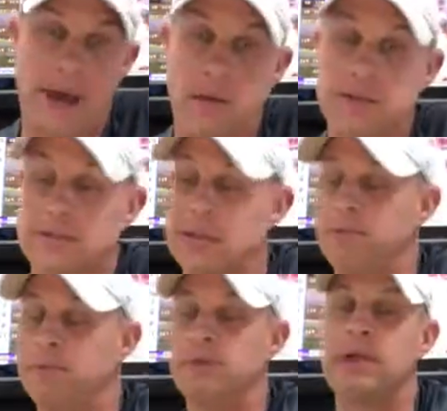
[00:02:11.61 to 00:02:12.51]
That was a
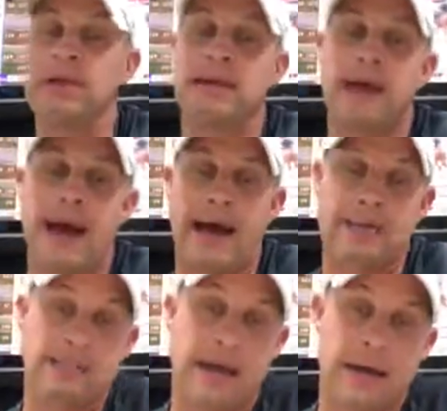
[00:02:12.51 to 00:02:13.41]
completely
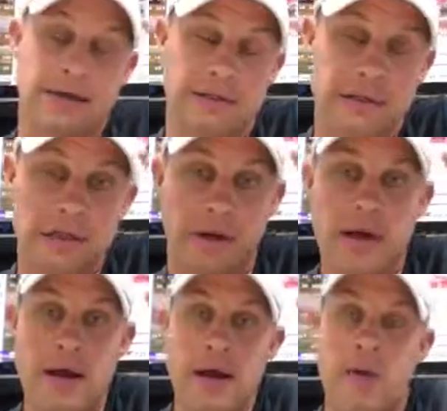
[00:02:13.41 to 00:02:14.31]
asinine decision
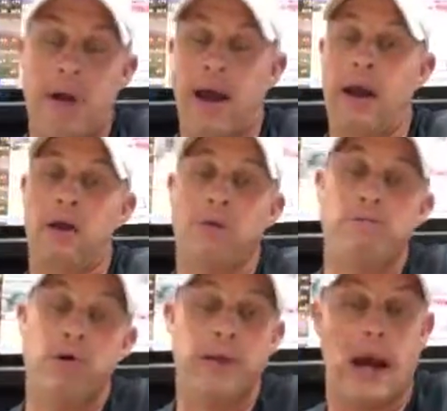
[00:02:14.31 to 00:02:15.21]
by Aaron Boone.